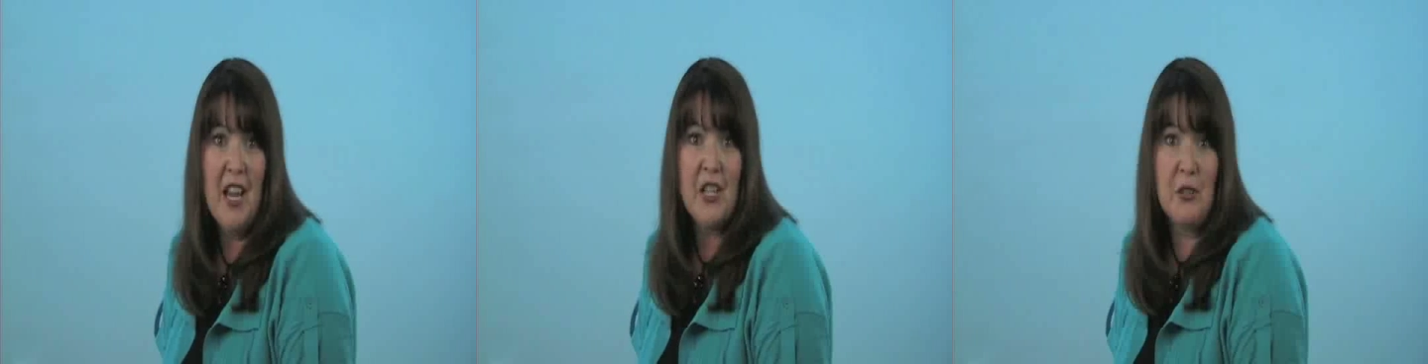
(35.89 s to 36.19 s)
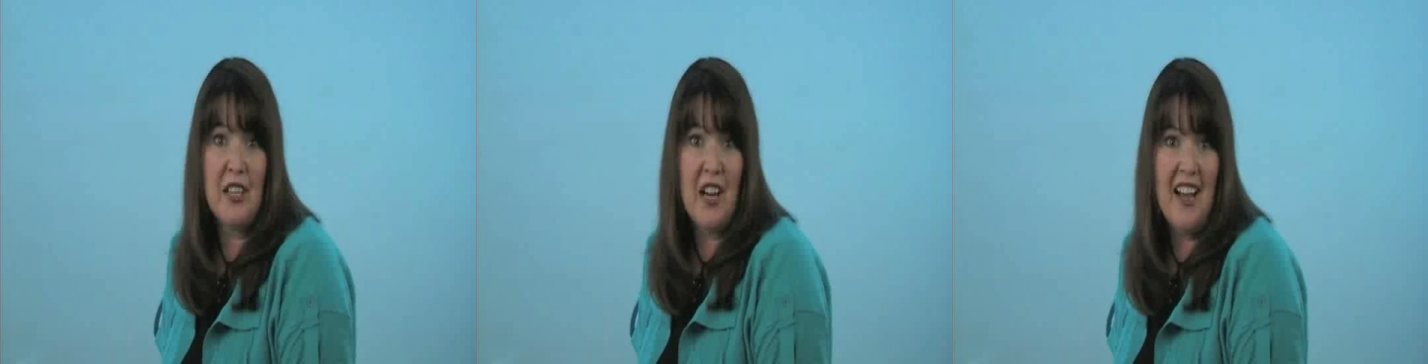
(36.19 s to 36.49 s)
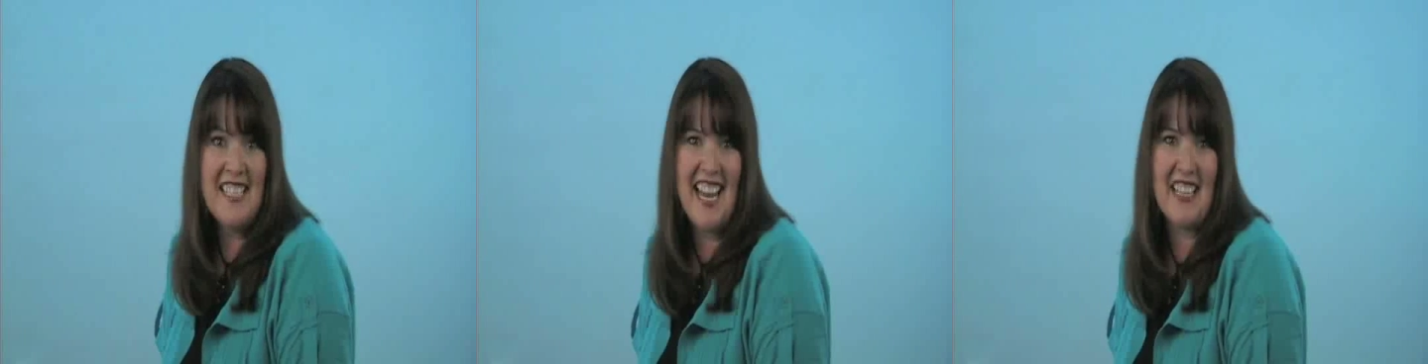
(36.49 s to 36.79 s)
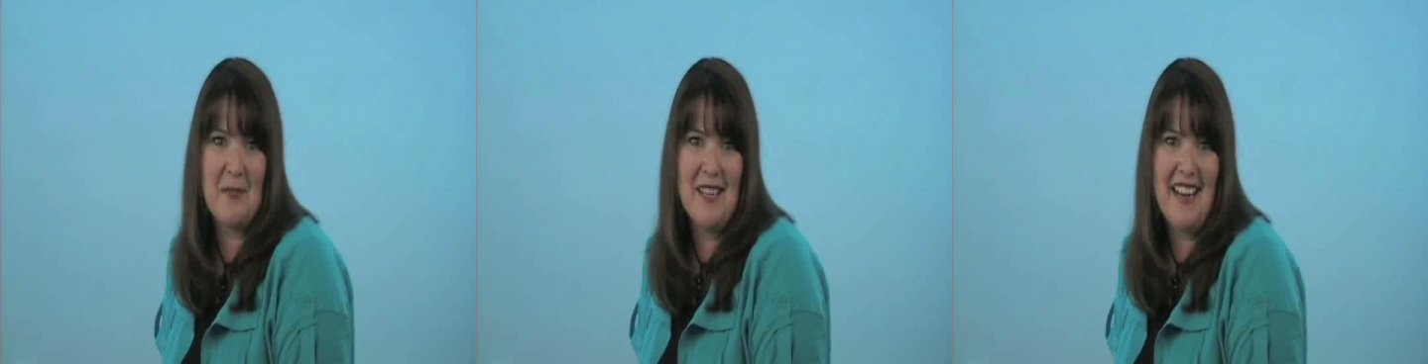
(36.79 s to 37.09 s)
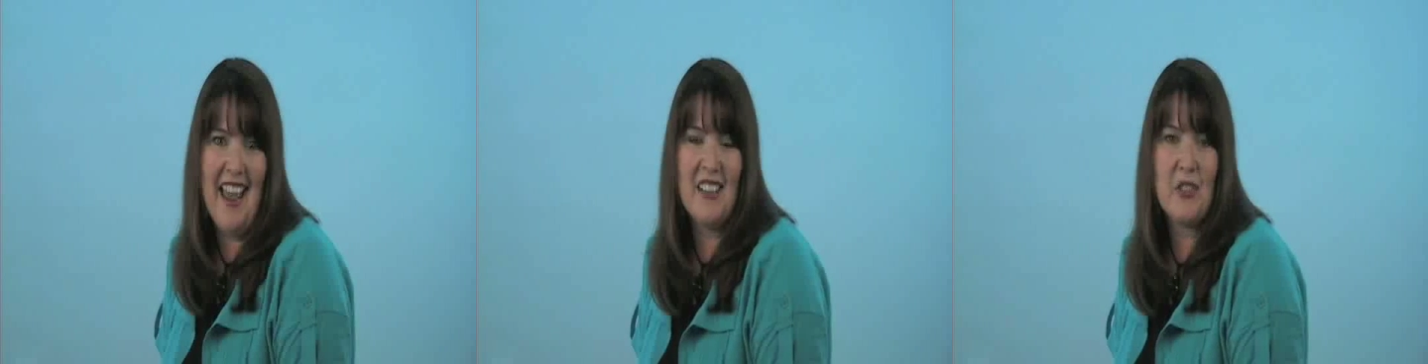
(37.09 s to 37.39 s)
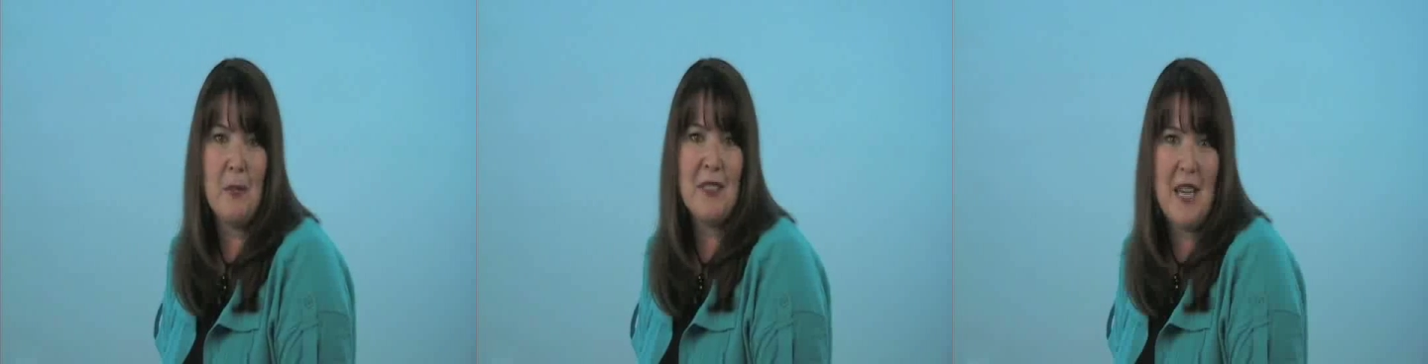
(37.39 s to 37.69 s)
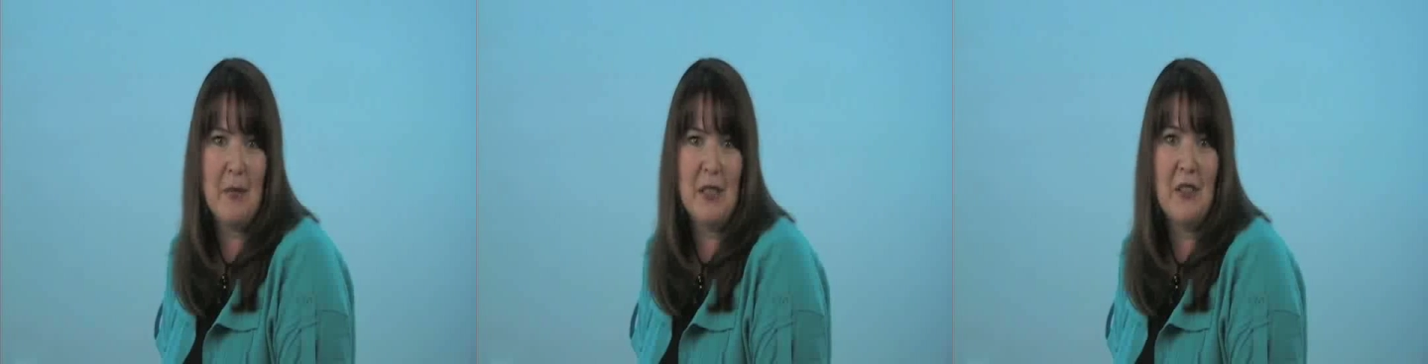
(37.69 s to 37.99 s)
You can contact me at
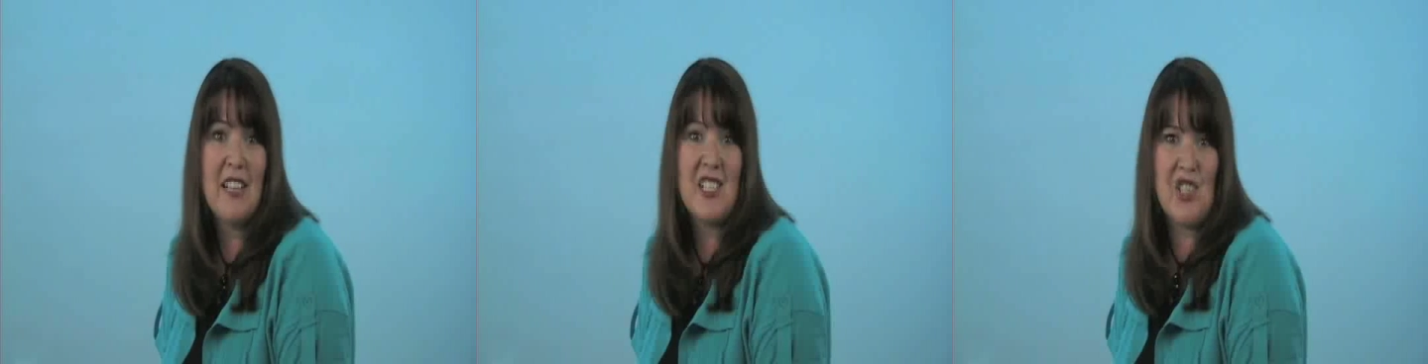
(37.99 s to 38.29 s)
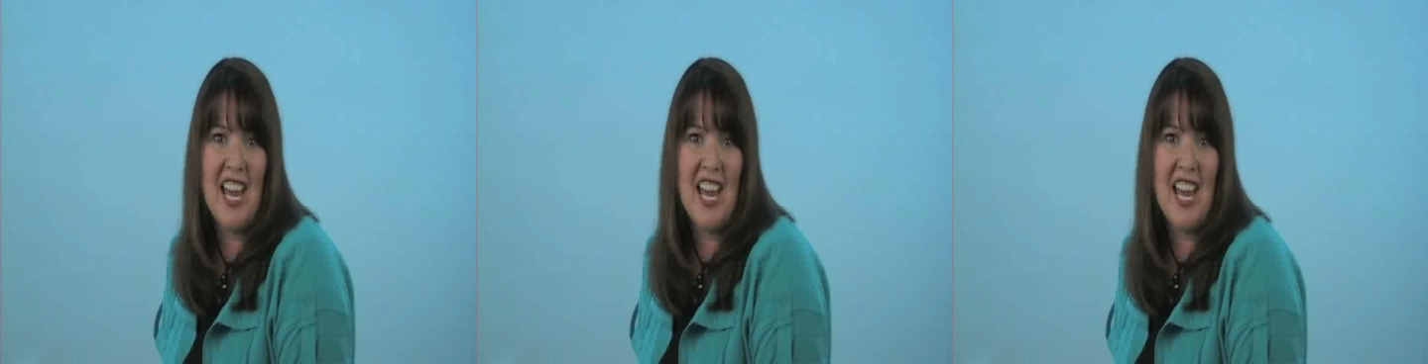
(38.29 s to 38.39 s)
www.jetct.com.